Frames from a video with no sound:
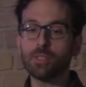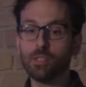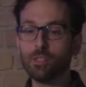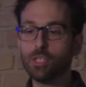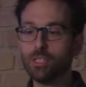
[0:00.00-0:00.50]

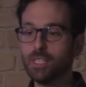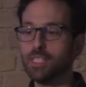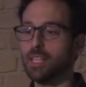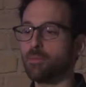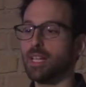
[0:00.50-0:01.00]
resolution
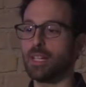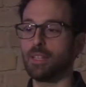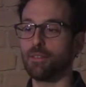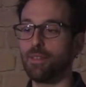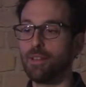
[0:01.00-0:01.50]
is the
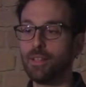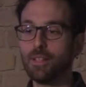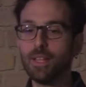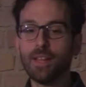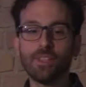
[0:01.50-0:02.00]
objective.
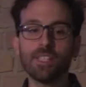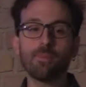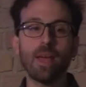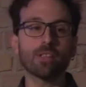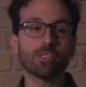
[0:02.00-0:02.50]
And this
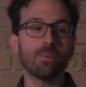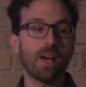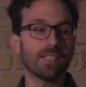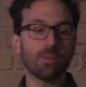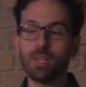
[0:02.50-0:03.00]
microscope
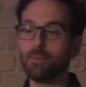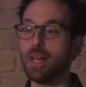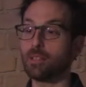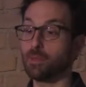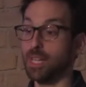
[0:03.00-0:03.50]
has a really
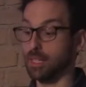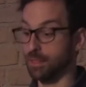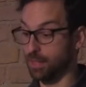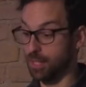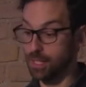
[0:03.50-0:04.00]
bad
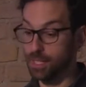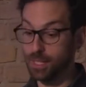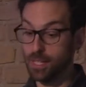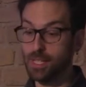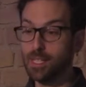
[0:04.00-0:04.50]
objective.
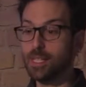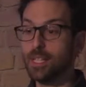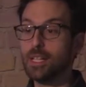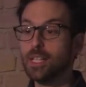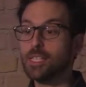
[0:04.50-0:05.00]

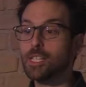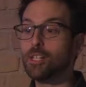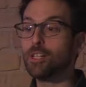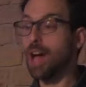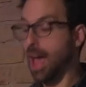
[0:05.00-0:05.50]

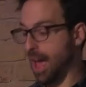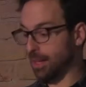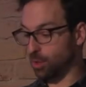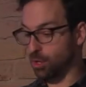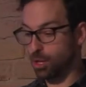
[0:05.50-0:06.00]
So I
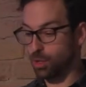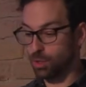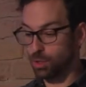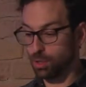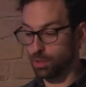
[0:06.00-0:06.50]
had to go
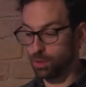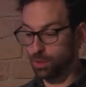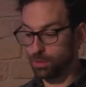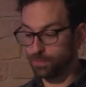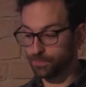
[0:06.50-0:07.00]

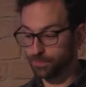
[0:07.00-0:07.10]
to